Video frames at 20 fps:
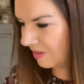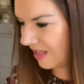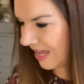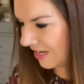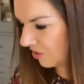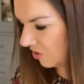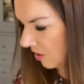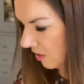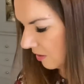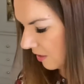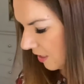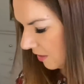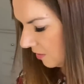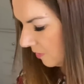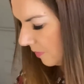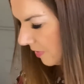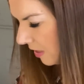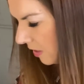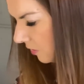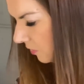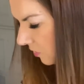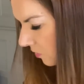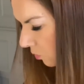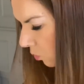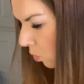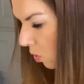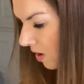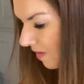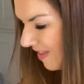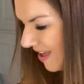actually, I'll get some of those
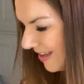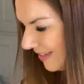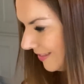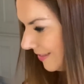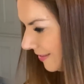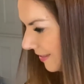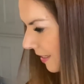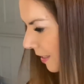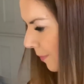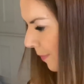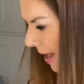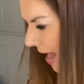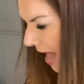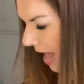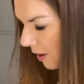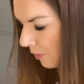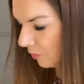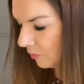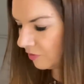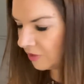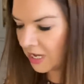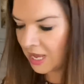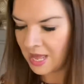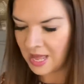while they're still a pound.